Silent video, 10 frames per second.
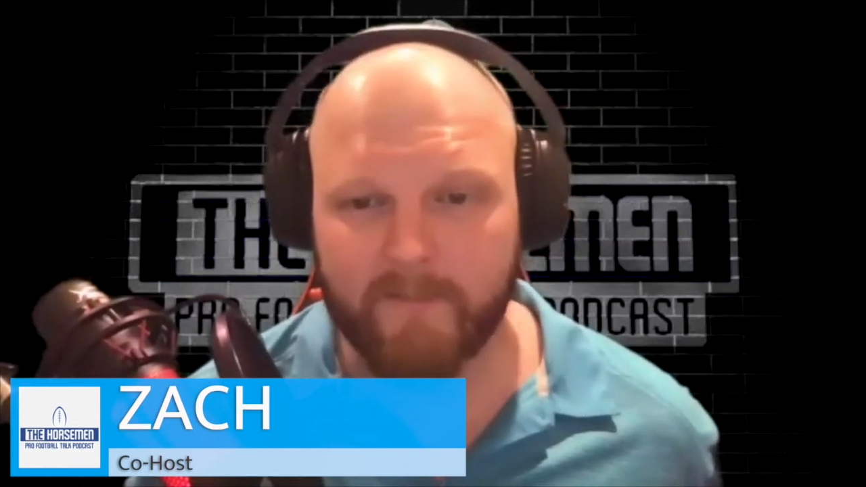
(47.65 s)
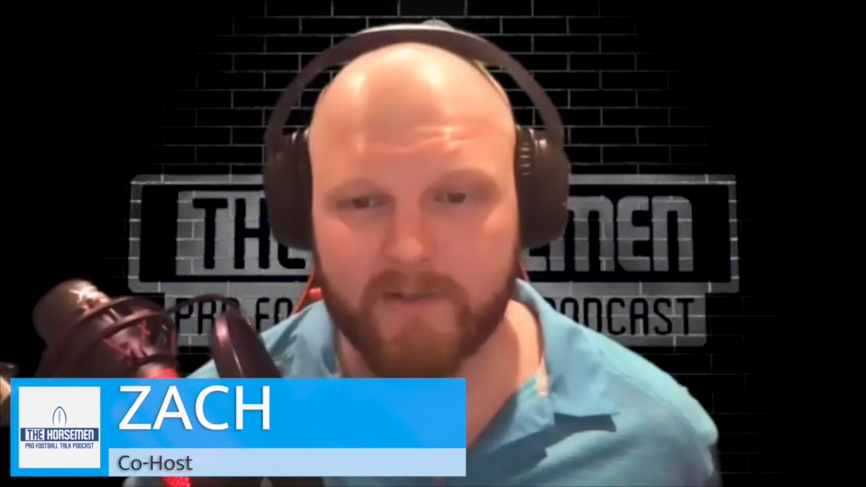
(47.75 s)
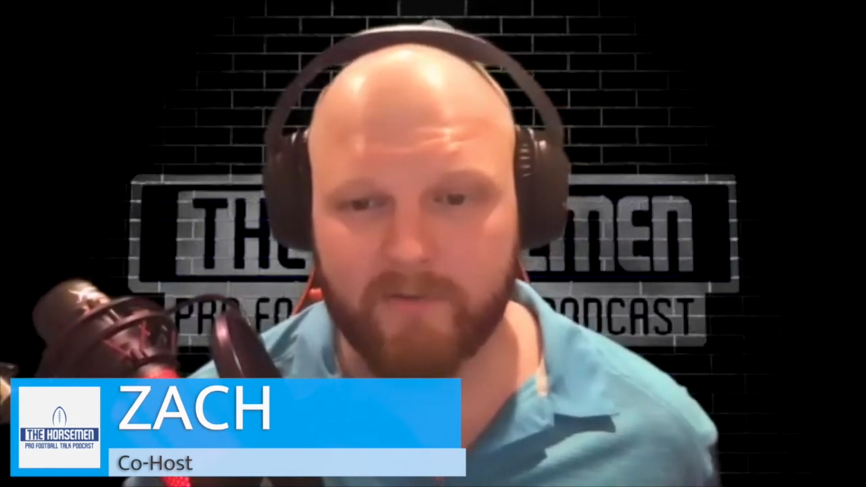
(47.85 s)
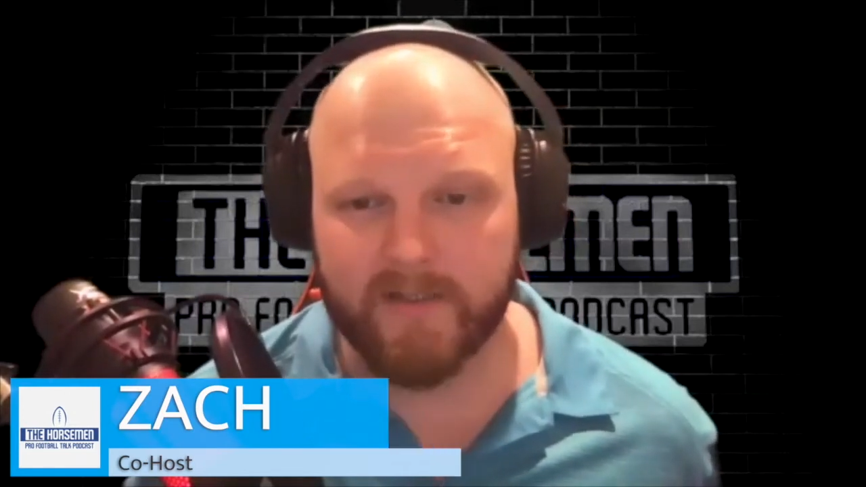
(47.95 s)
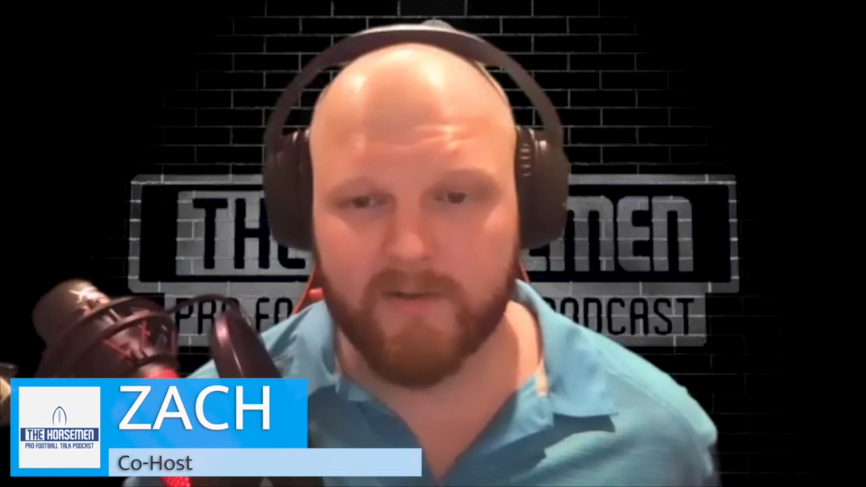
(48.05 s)
and
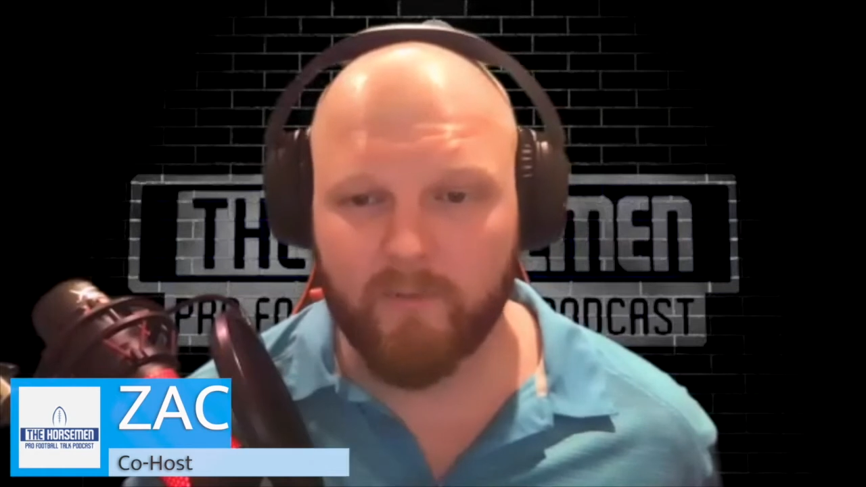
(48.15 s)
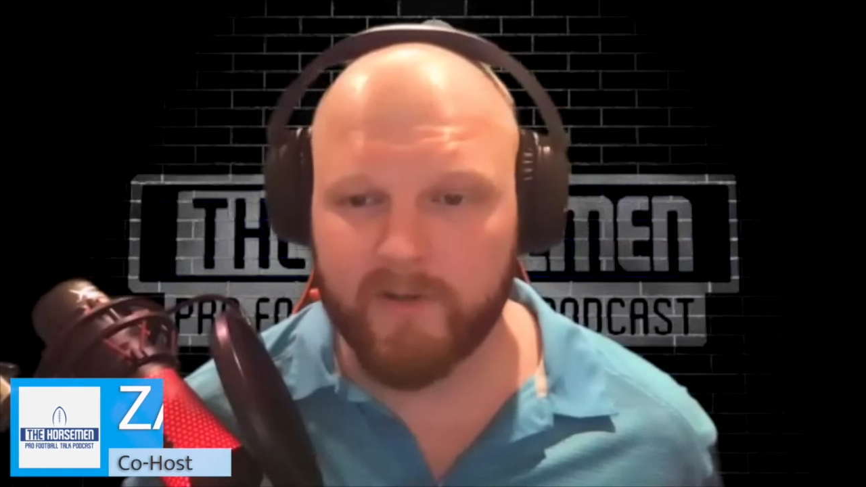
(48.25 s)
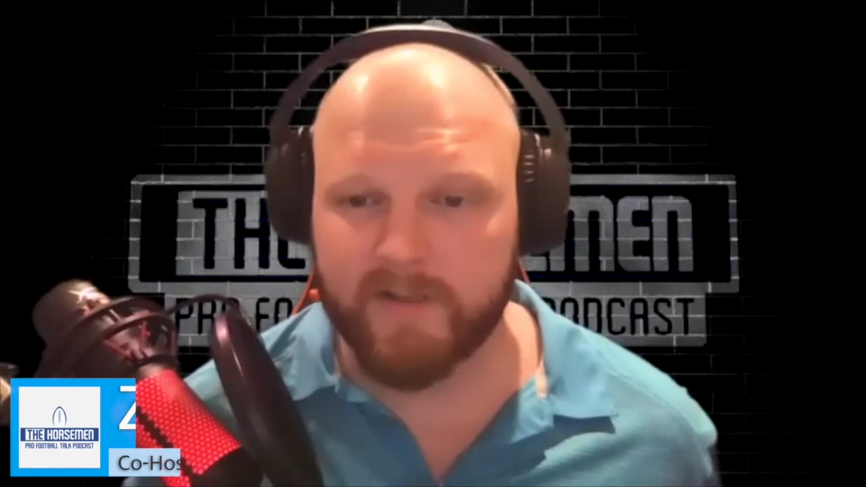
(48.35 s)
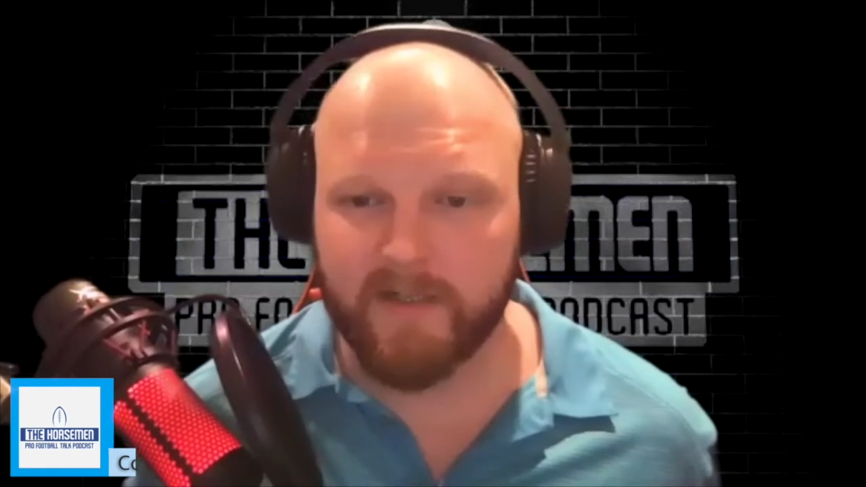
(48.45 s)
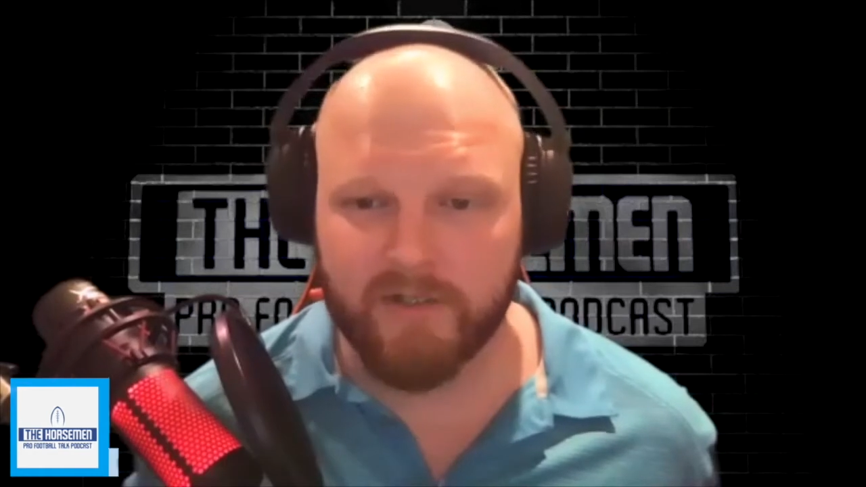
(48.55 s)
Russell
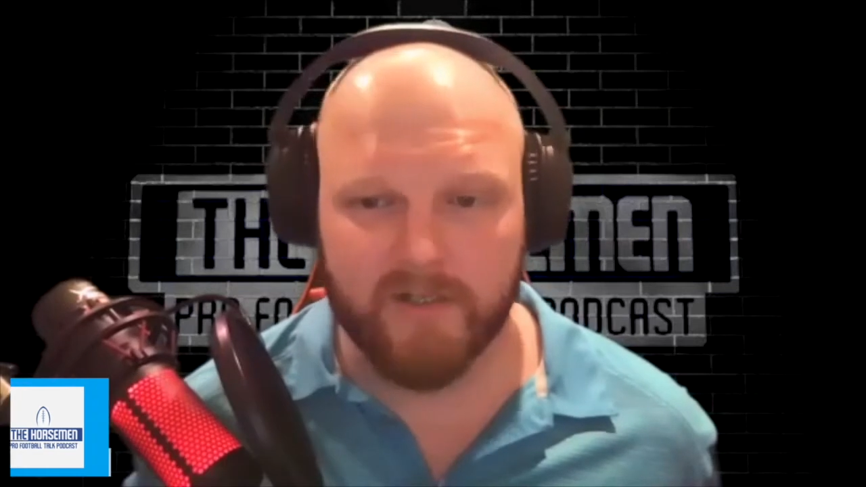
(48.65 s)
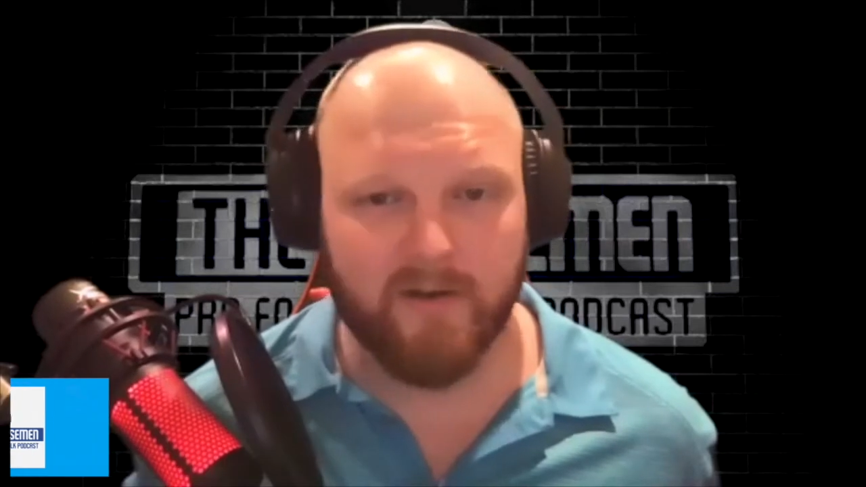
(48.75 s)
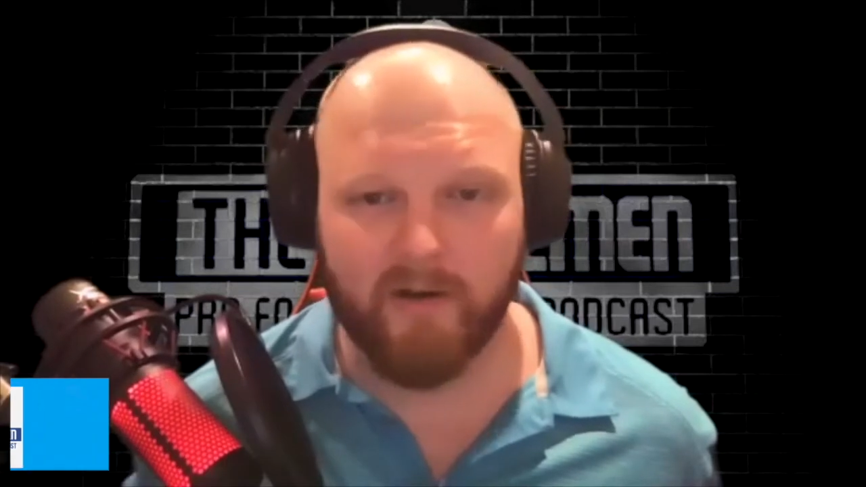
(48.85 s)
Wilson is just on